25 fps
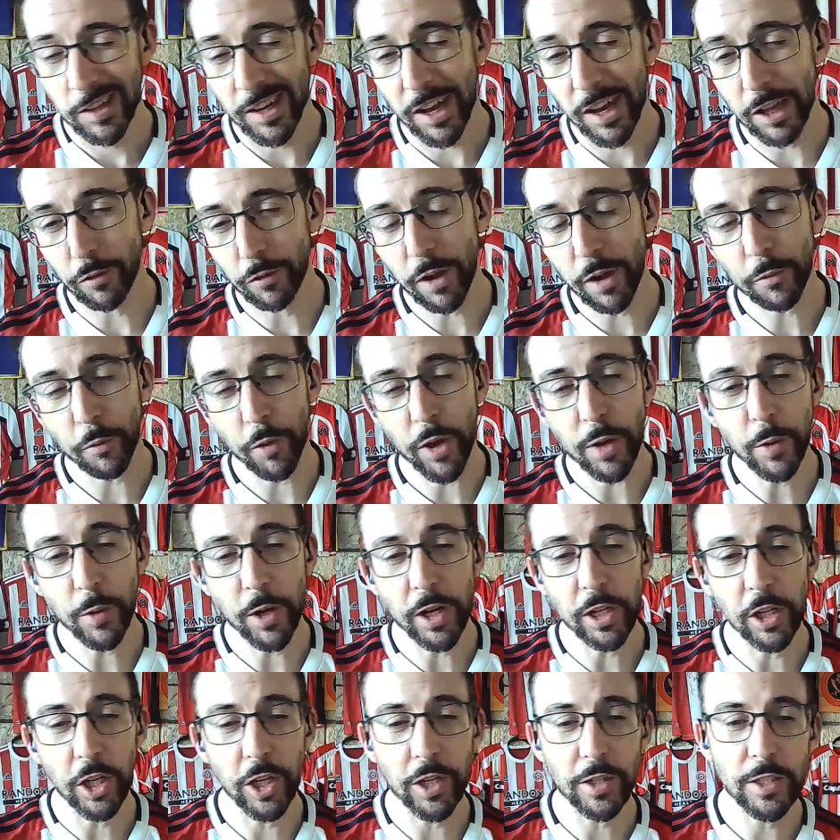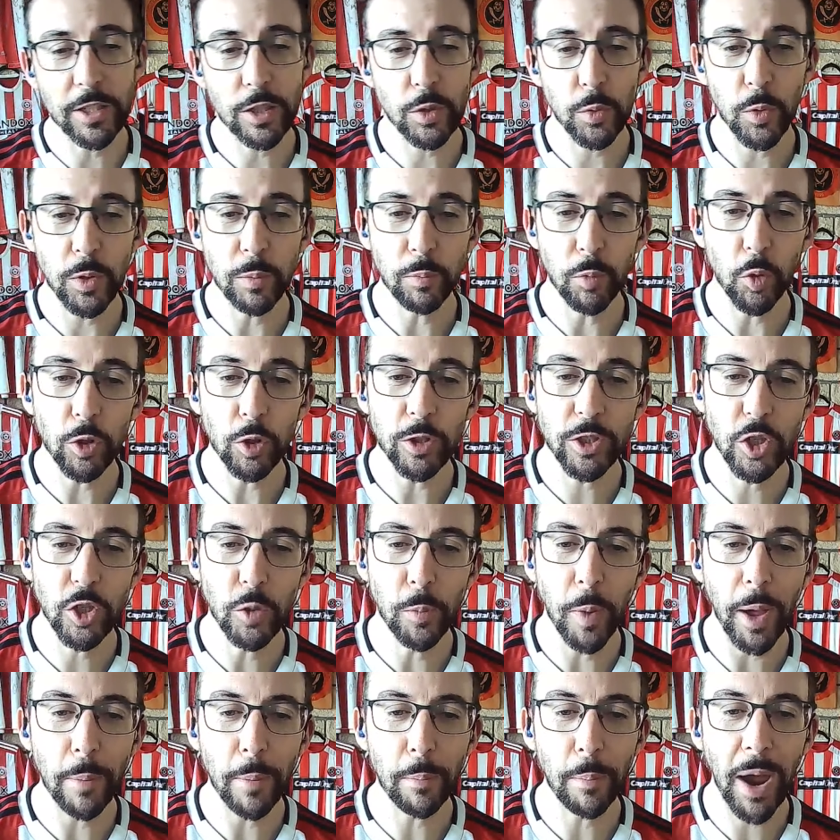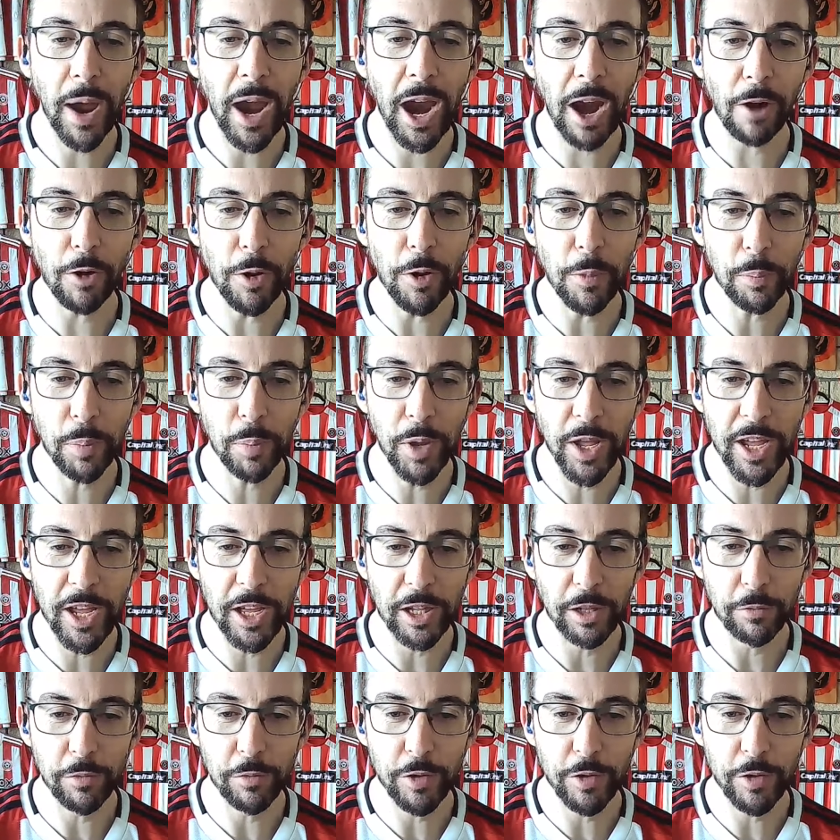Now, the referee we're going to look at this one, brought to you by Parrot Peel,